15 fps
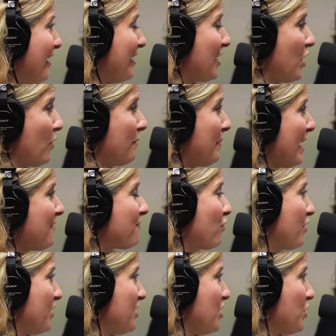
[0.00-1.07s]
and pay for
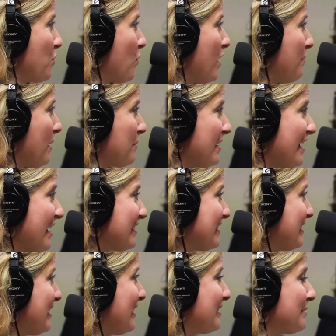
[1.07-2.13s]
it in year one. Maybe he has
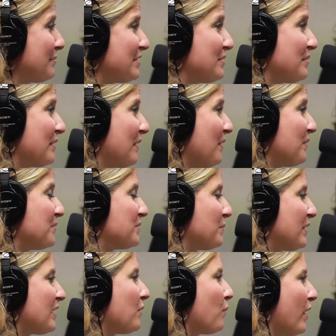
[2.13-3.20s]
to take some student loans. We
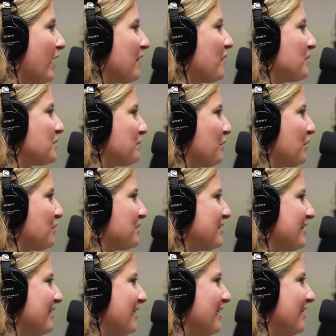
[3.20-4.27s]
can weigh those pros
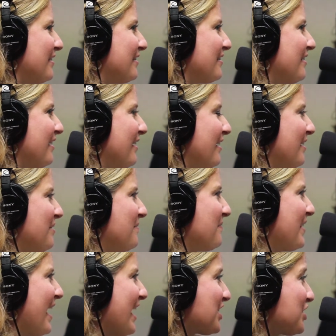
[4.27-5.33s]
and cons.
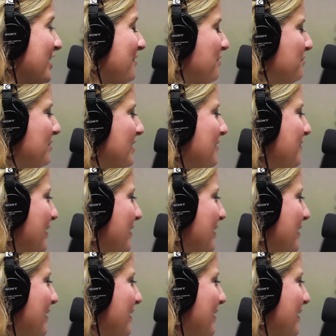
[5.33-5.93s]
I actually have a really